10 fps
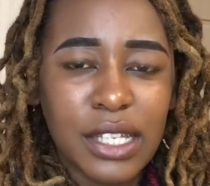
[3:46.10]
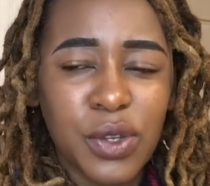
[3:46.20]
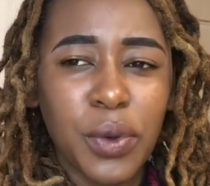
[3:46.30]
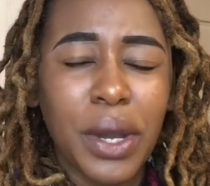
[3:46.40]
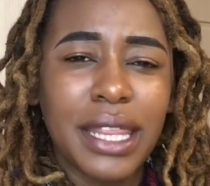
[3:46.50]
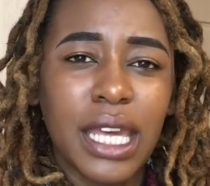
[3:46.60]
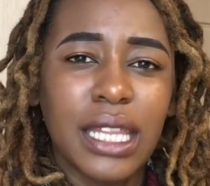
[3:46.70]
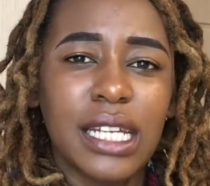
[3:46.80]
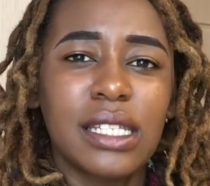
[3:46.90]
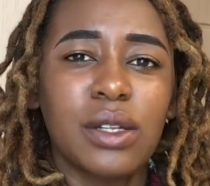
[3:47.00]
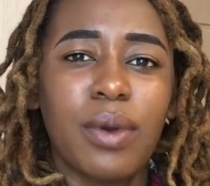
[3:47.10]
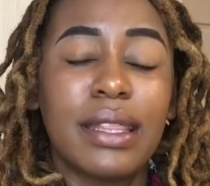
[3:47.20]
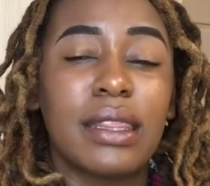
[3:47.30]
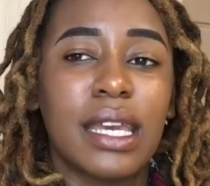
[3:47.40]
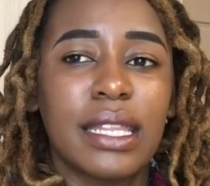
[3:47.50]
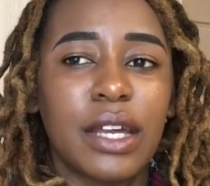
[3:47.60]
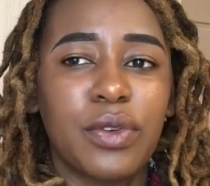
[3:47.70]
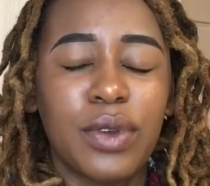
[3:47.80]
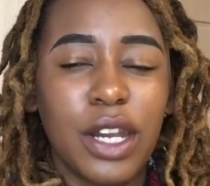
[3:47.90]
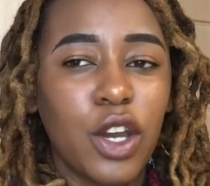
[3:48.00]
So I think that's the one thing that
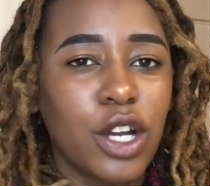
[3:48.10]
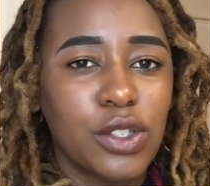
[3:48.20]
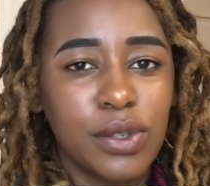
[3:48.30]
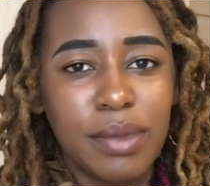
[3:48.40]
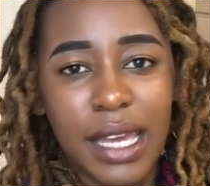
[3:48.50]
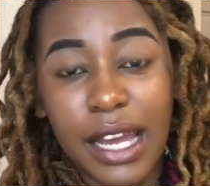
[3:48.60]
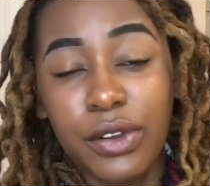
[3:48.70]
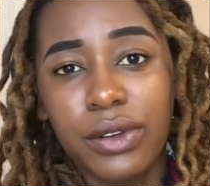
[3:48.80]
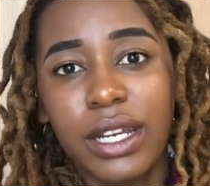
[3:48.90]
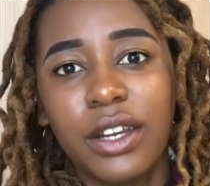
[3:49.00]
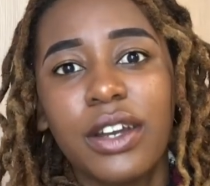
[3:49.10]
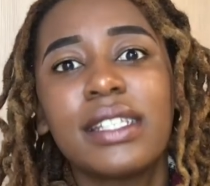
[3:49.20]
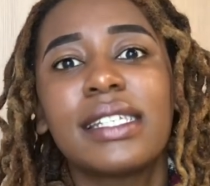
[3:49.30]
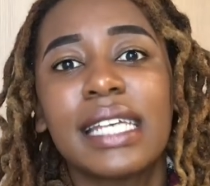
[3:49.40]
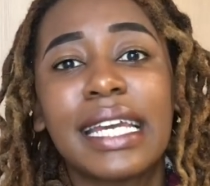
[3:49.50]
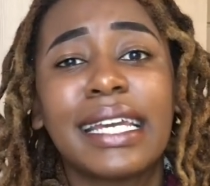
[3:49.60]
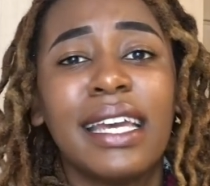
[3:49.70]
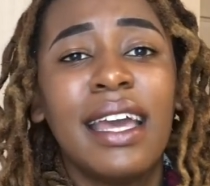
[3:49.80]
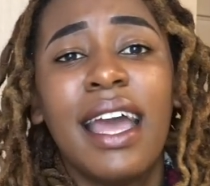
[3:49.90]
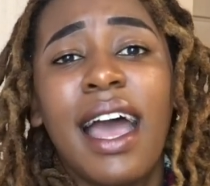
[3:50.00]
really got to me. I really got sick.
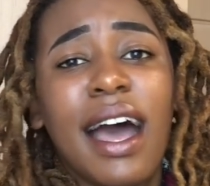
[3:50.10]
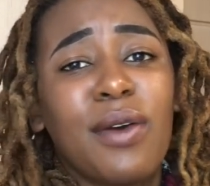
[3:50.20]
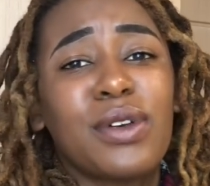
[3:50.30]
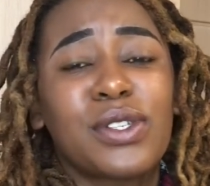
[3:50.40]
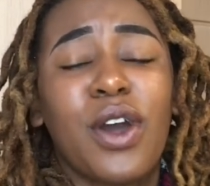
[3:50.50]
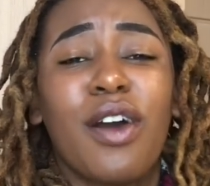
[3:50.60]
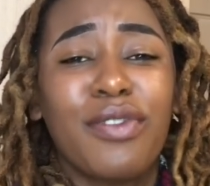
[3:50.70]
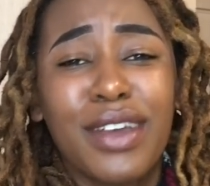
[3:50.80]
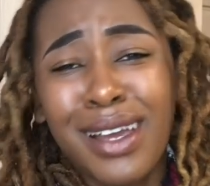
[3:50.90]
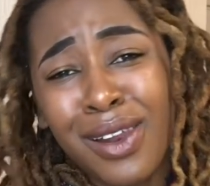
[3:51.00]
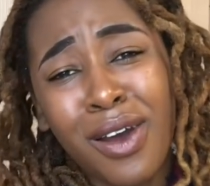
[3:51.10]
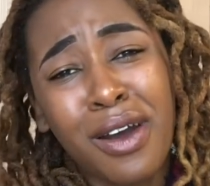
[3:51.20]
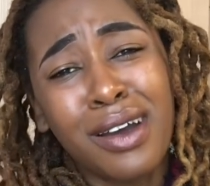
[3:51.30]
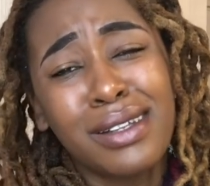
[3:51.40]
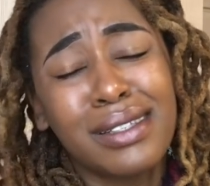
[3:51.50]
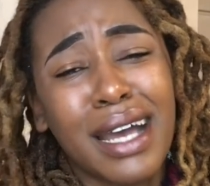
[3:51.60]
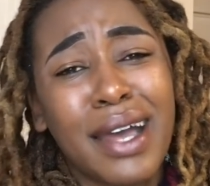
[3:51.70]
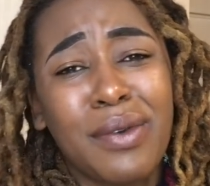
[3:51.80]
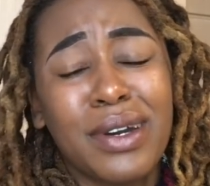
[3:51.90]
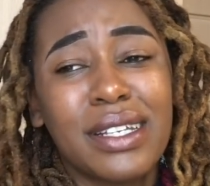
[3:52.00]
I was coughing a lot.
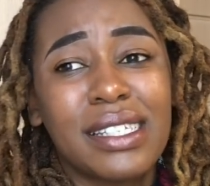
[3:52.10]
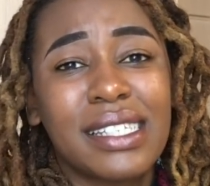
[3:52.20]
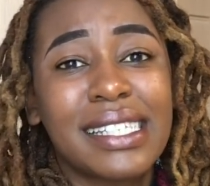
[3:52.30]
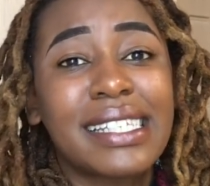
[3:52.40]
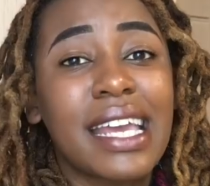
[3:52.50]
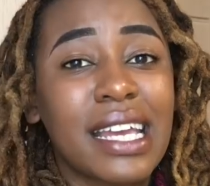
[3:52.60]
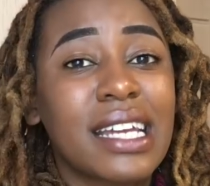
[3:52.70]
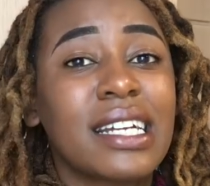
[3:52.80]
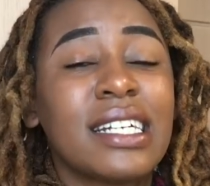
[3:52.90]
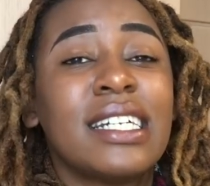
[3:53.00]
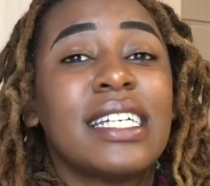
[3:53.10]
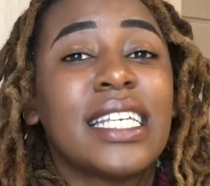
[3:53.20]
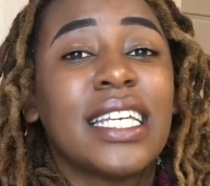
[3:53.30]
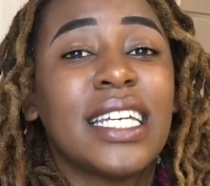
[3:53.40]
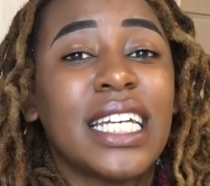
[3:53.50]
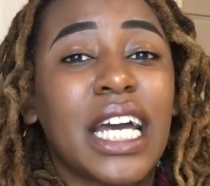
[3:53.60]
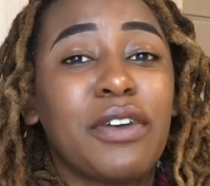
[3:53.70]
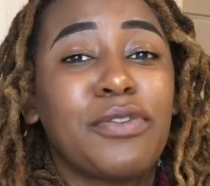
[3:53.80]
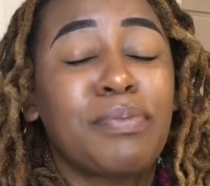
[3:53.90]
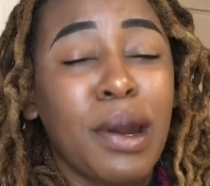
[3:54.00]
I was sick
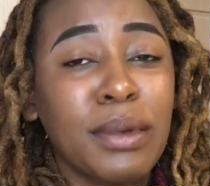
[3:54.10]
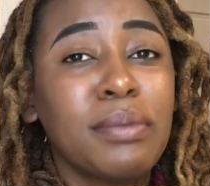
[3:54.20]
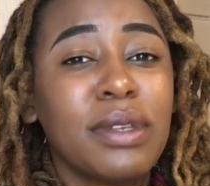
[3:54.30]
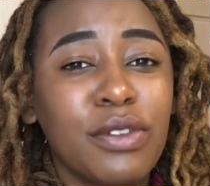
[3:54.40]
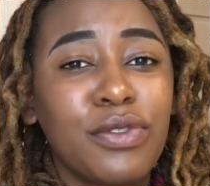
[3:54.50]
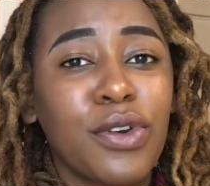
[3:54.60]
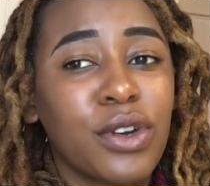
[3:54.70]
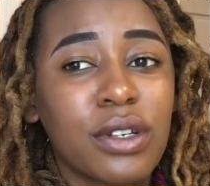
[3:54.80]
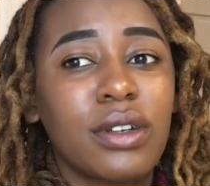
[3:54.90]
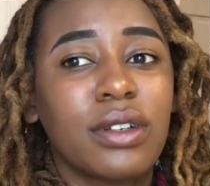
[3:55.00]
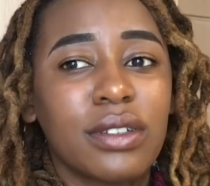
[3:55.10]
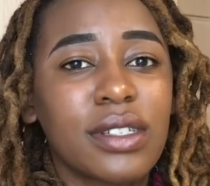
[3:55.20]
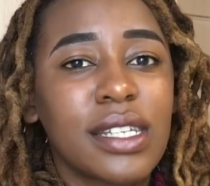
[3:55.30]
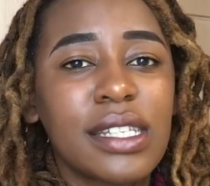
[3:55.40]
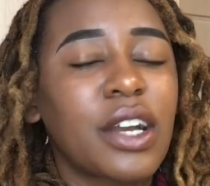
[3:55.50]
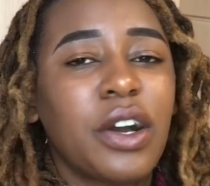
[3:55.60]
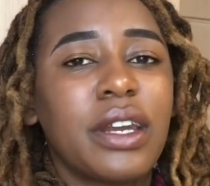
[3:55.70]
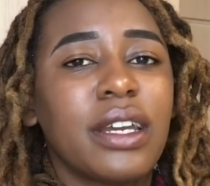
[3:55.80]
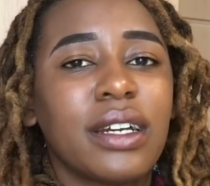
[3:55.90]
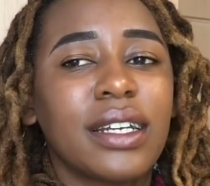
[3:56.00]
probably for, since I got here.